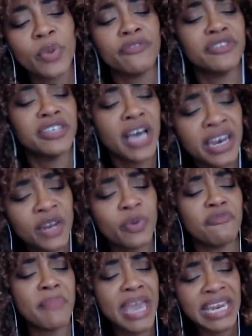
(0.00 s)
We've done it,
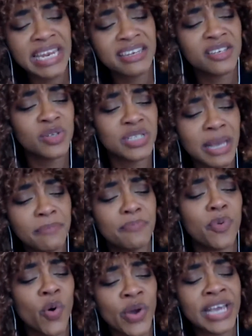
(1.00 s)
we've made it to some
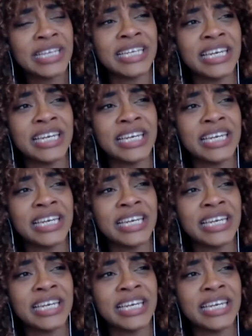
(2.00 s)
point,